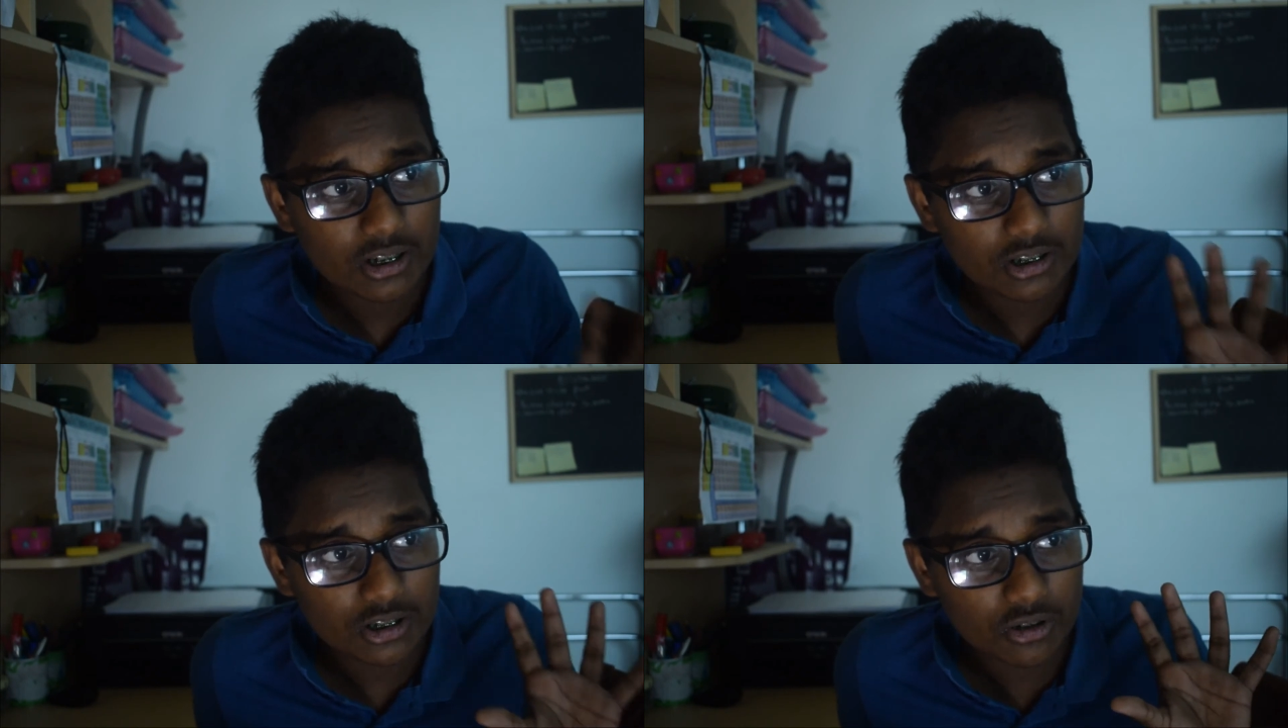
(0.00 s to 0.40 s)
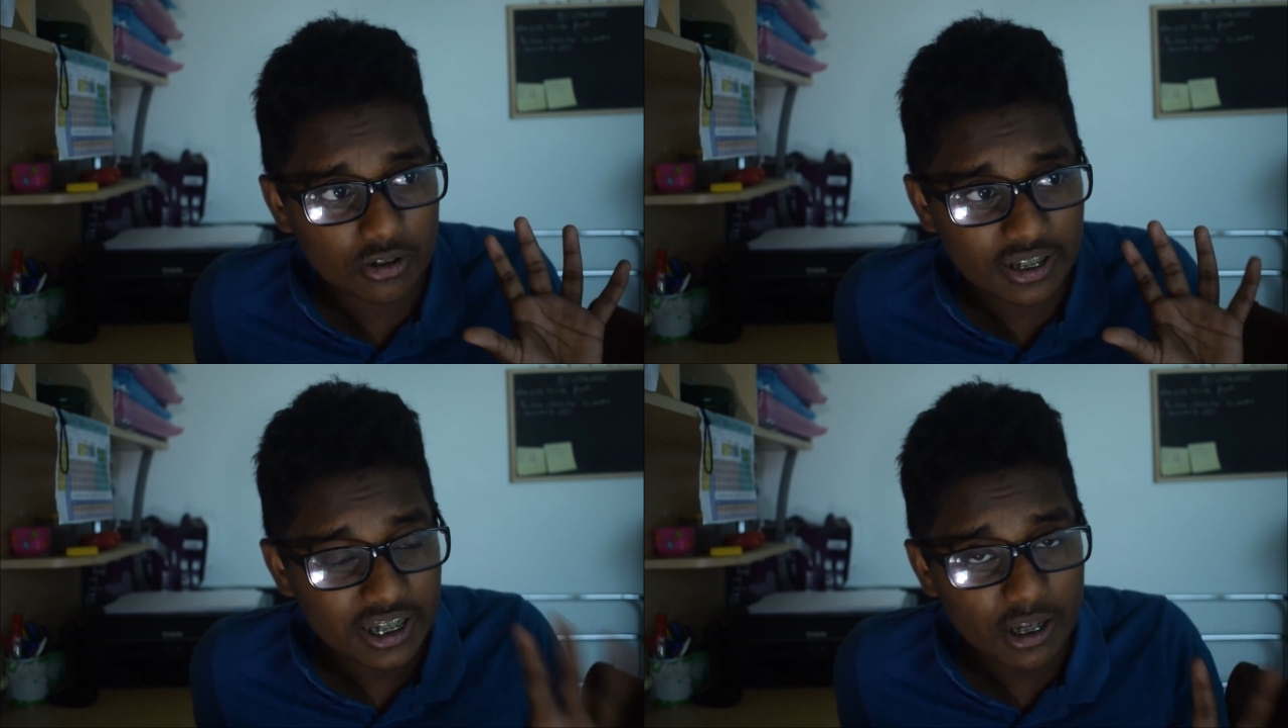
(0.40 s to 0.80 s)

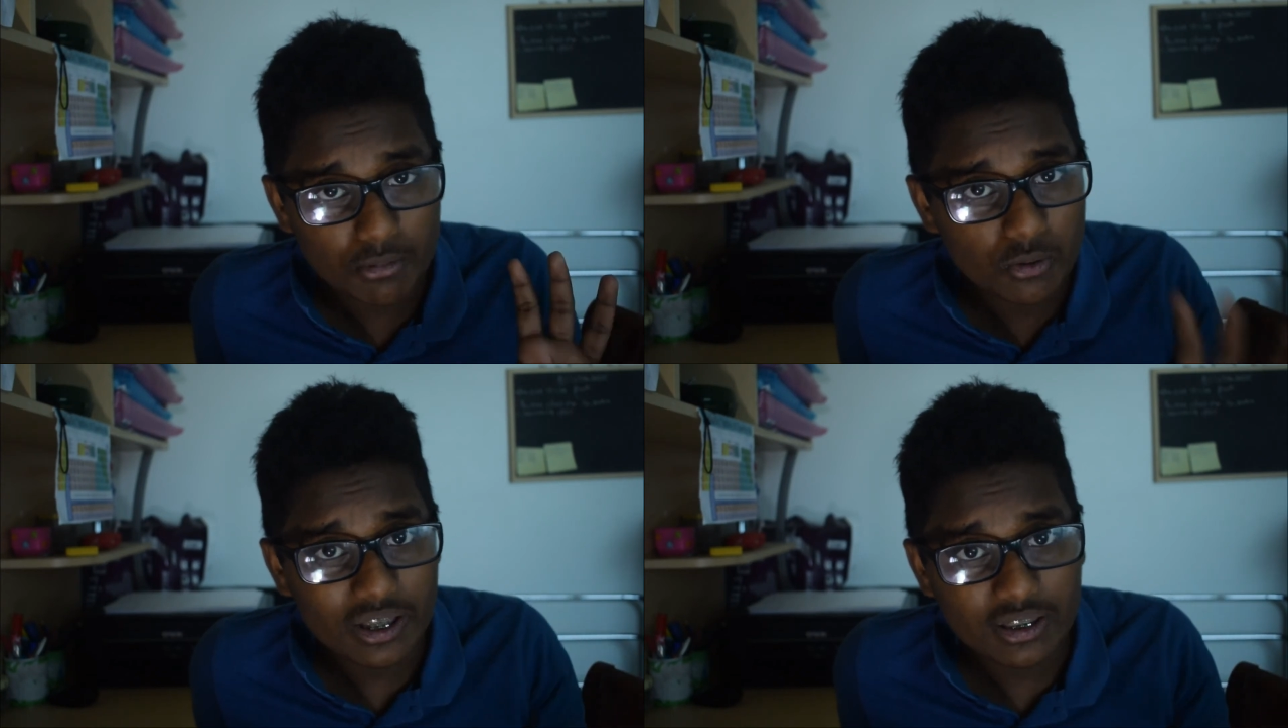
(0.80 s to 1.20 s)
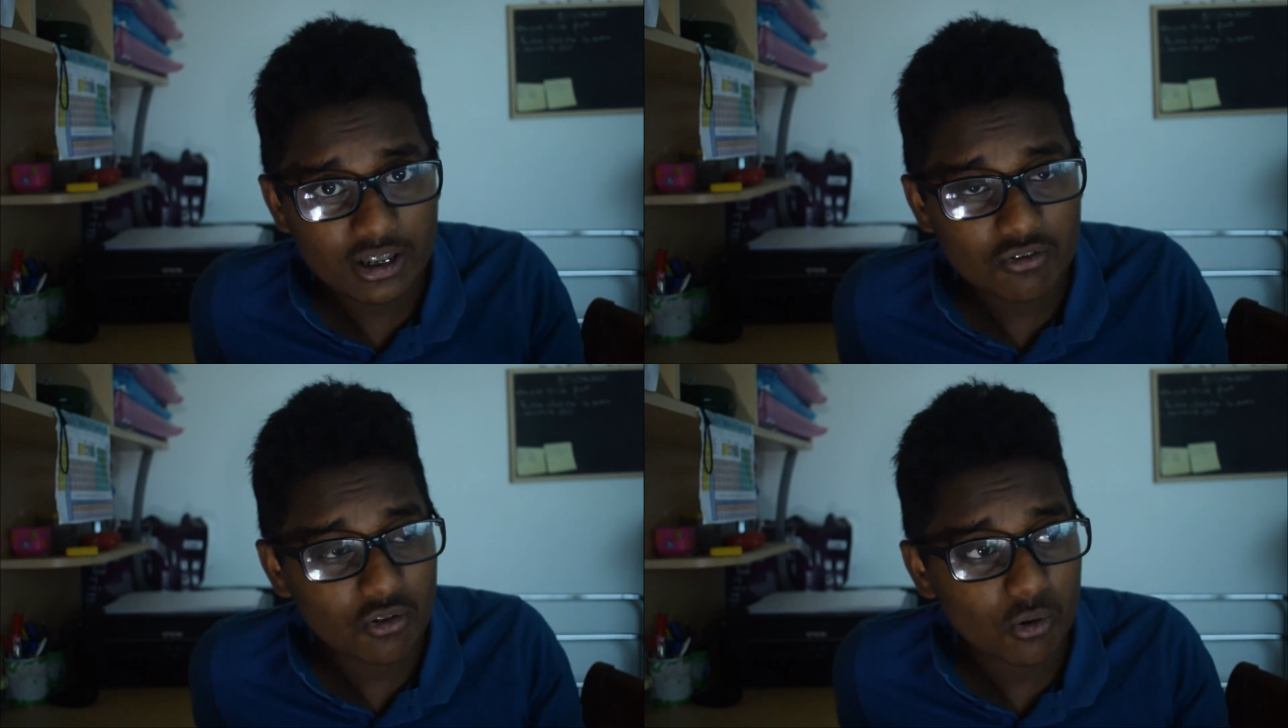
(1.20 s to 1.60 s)
So keep doing
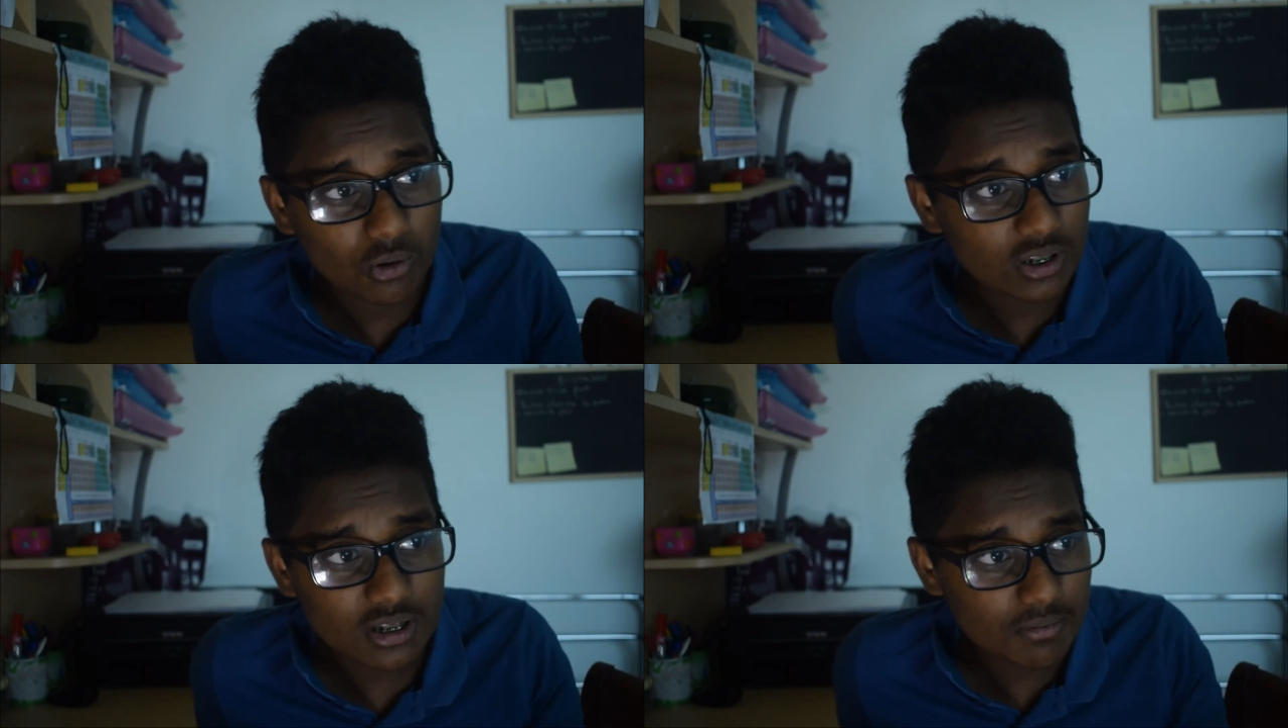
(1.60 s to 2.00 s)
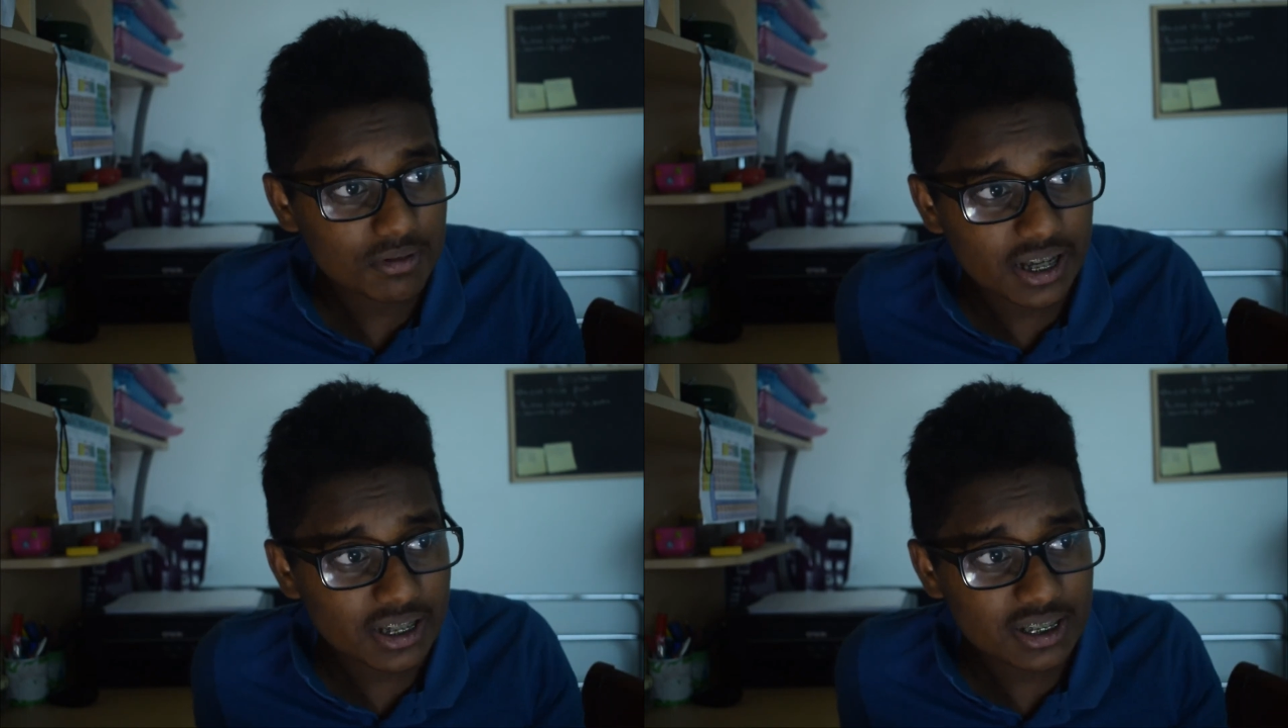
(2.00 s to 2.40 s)
this for all the
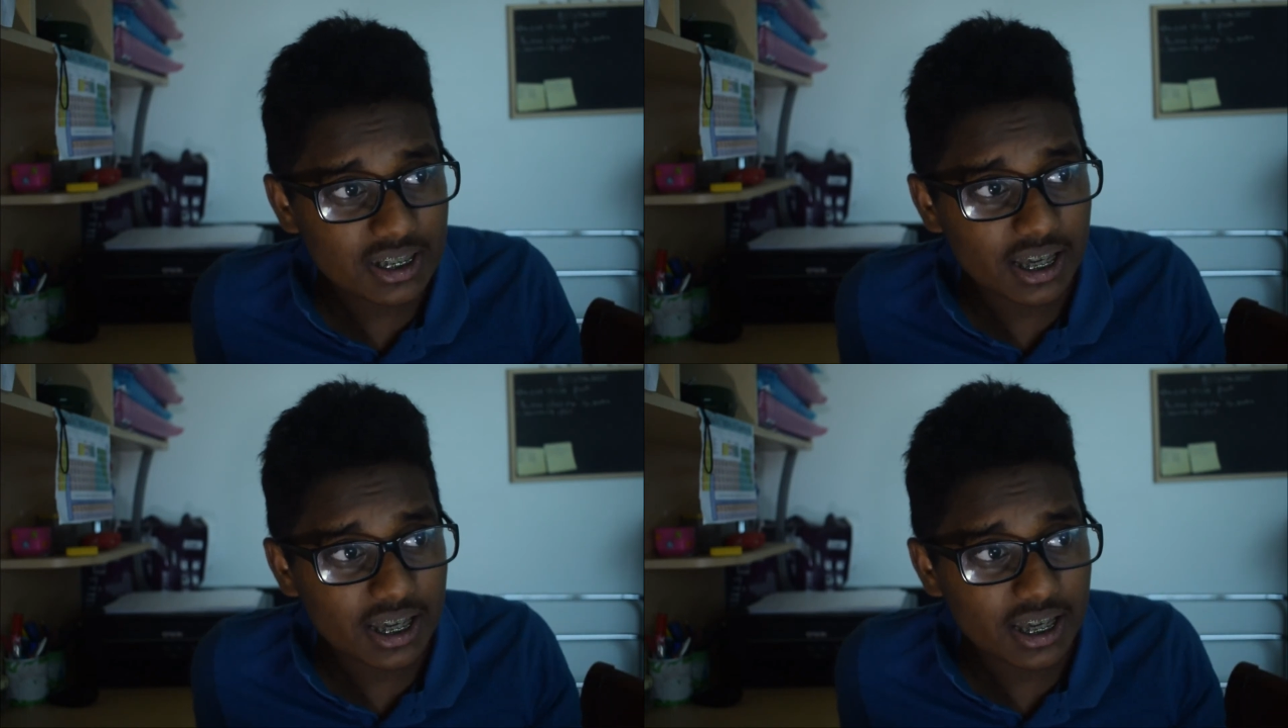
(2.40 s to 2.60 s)
subjects,